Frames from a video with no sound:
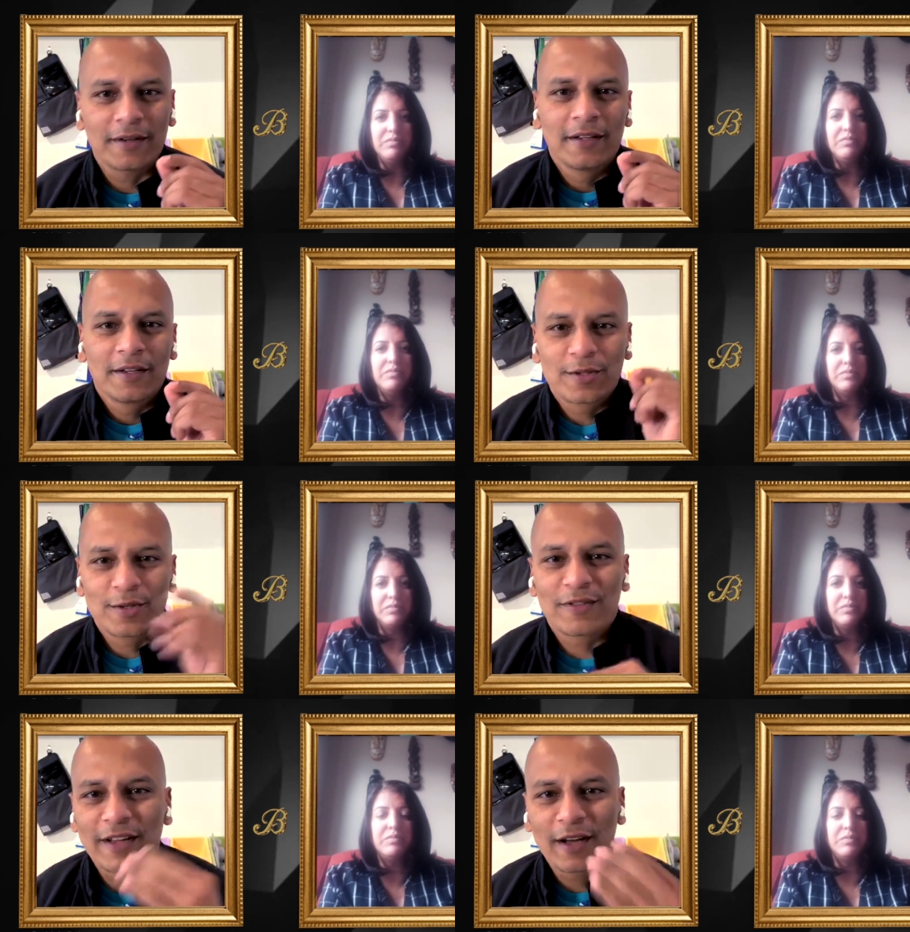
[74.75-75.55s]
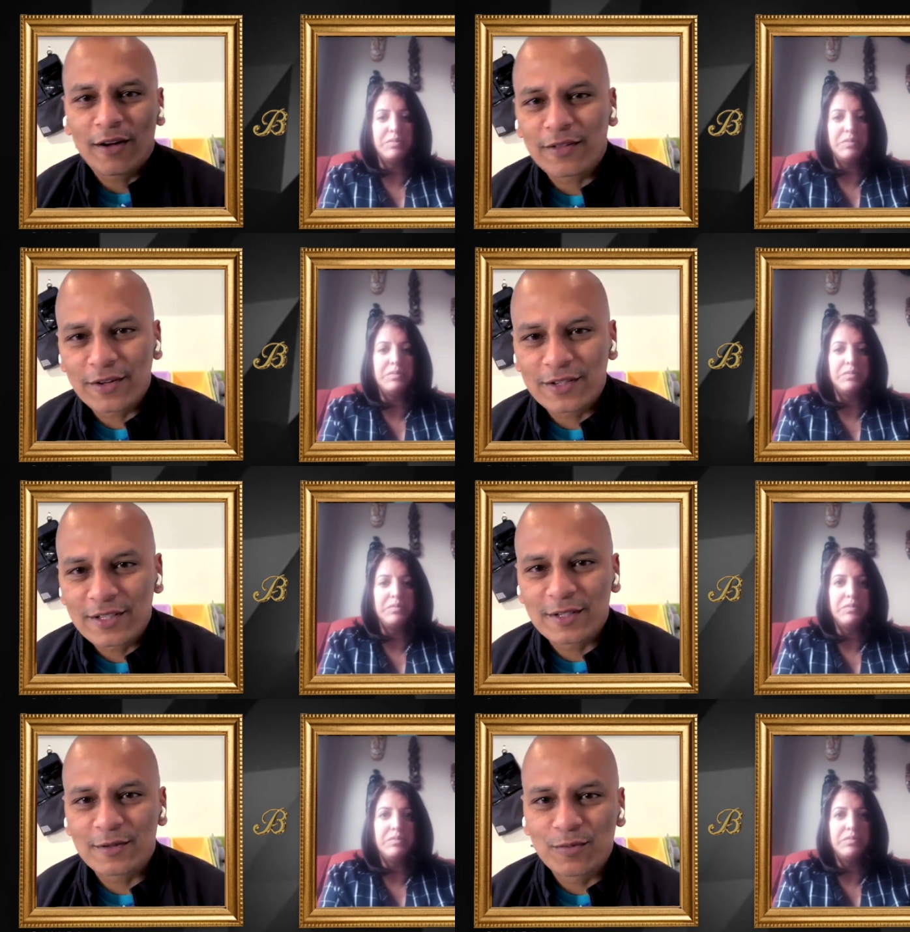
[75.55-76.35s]
Speaker 1: serving others is
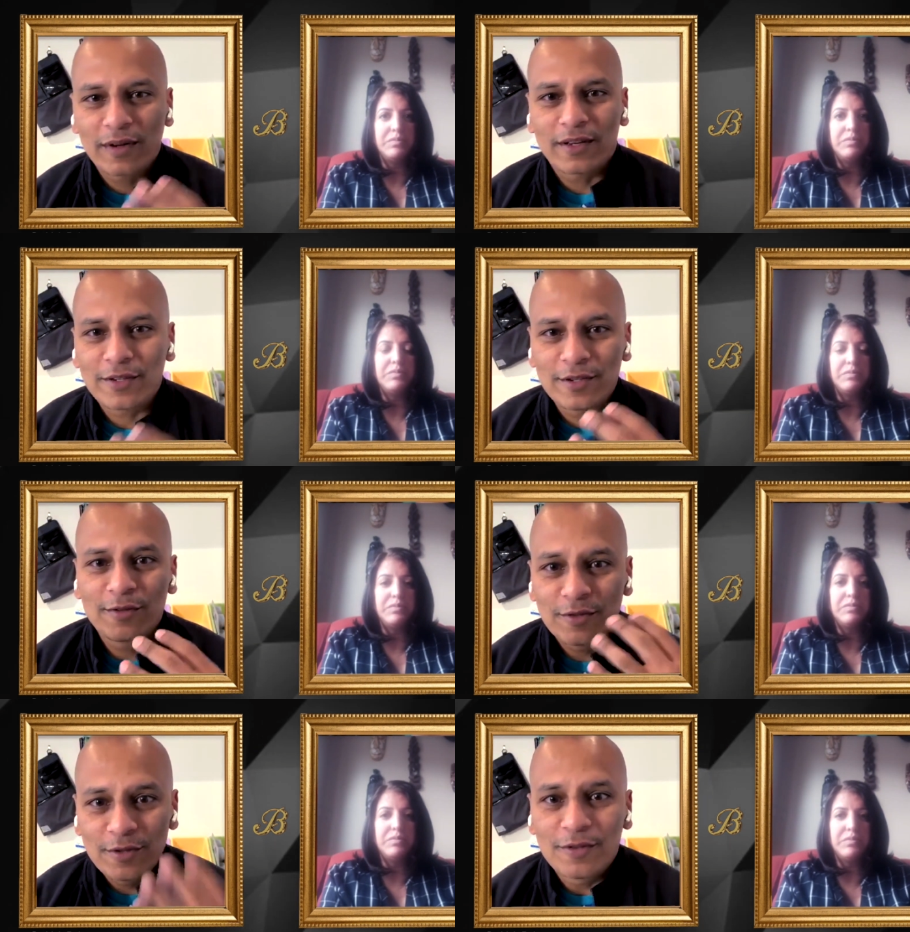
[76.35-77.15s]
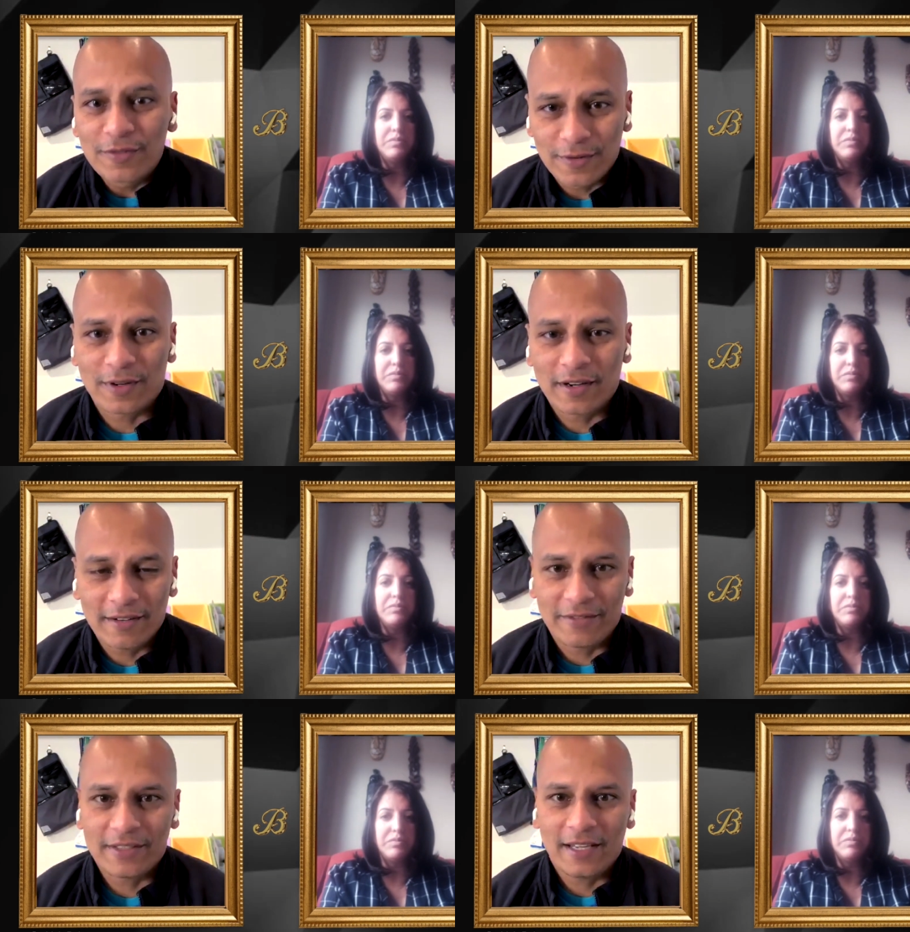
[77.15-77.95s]
what you do for every
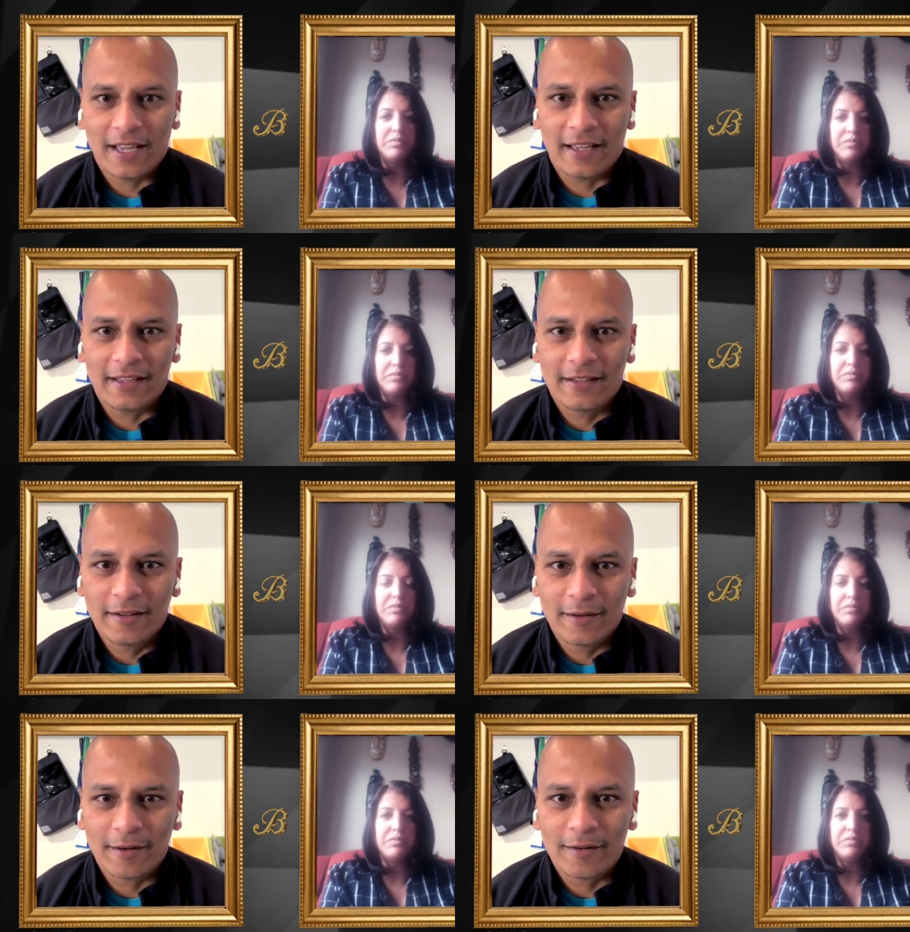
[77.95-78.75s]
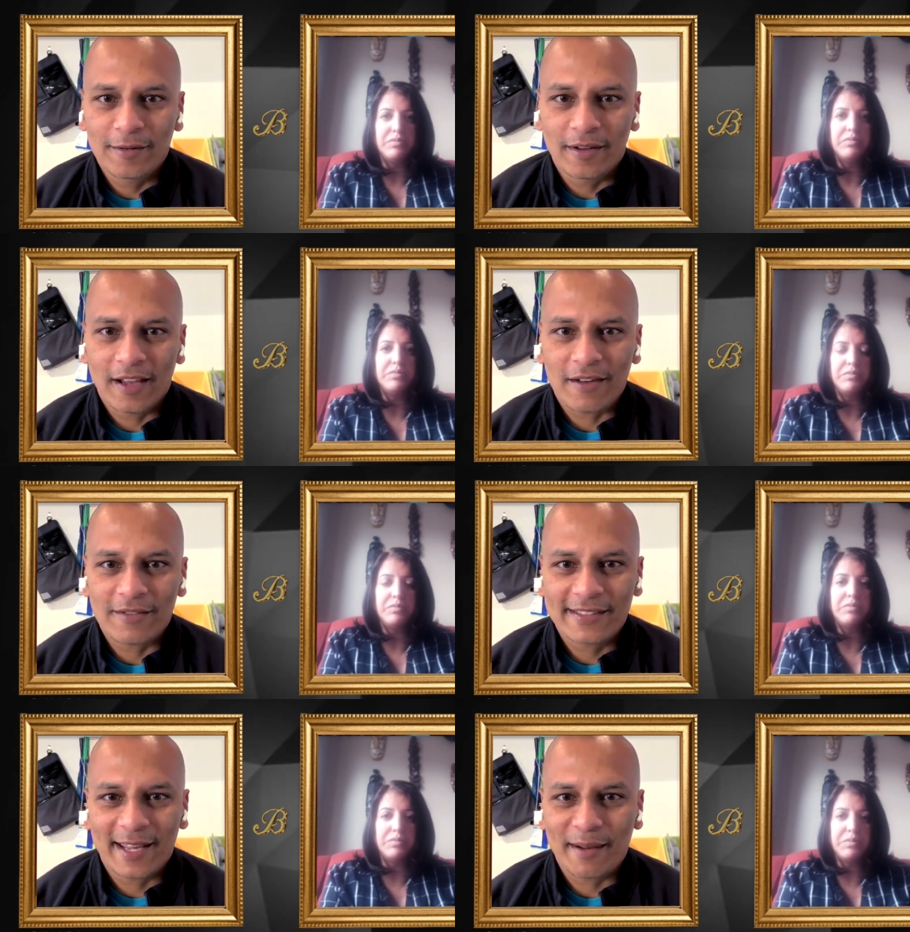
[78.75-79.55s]
day, you know, a lot of us get
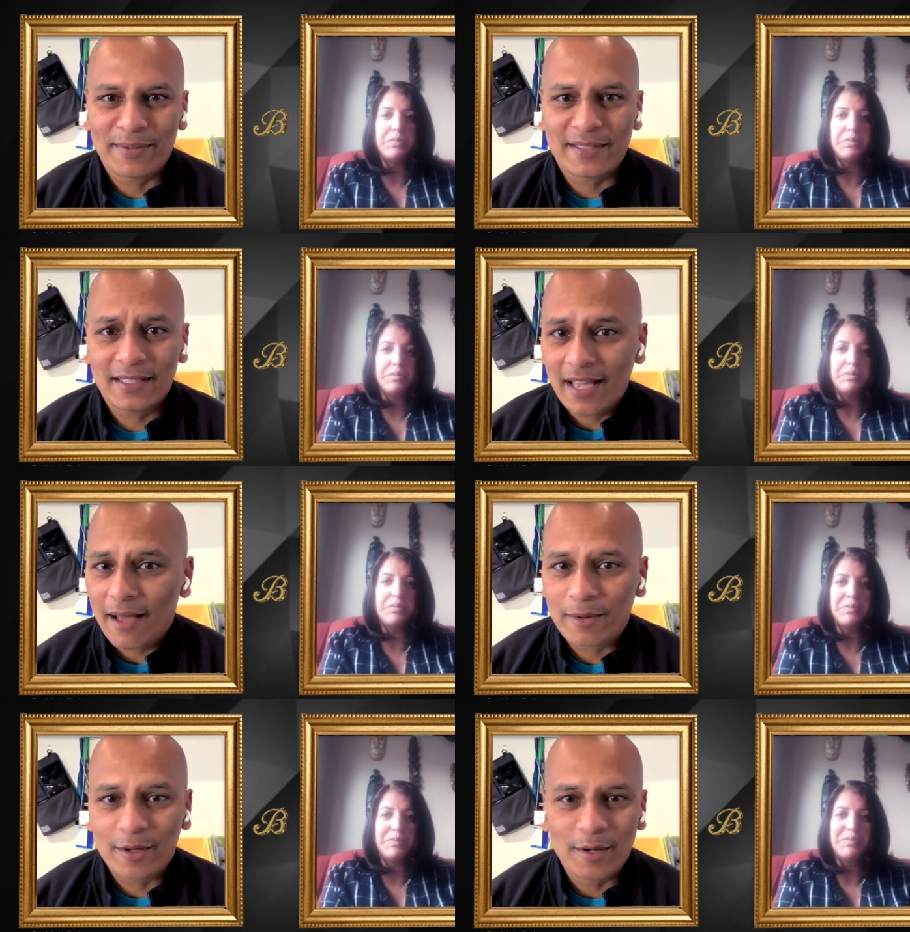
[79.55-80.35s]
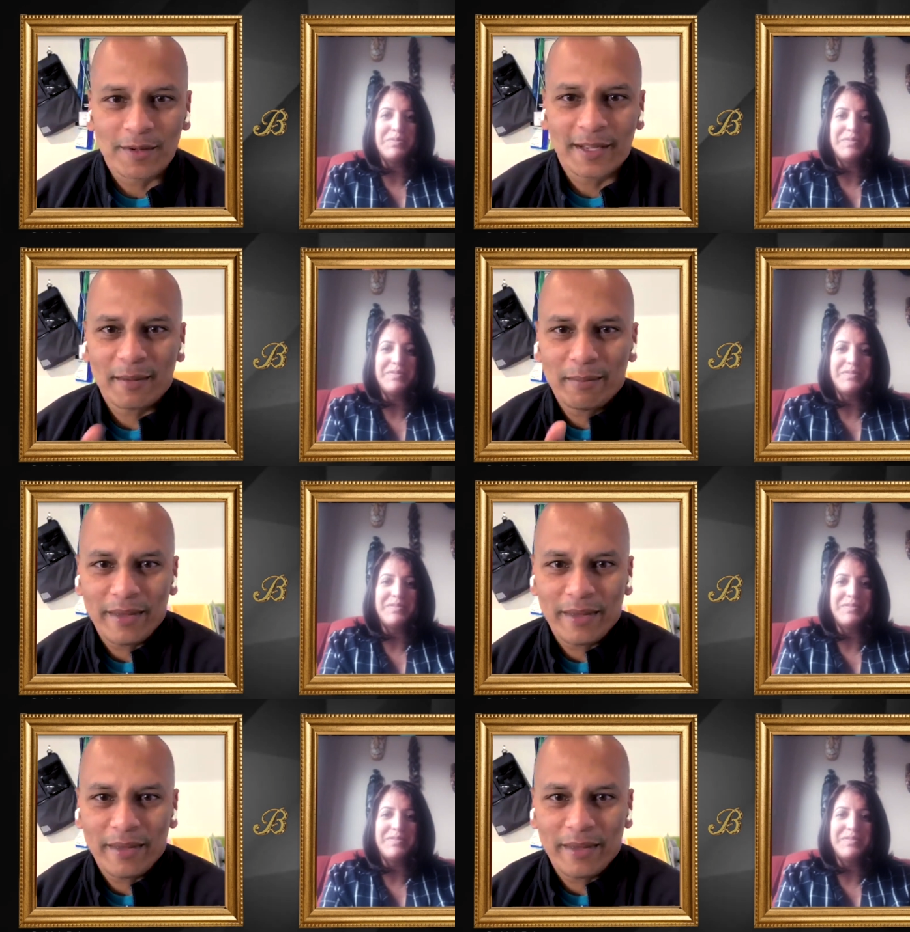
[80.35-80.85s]
up and say, yeah, I'm going to go work at a bank.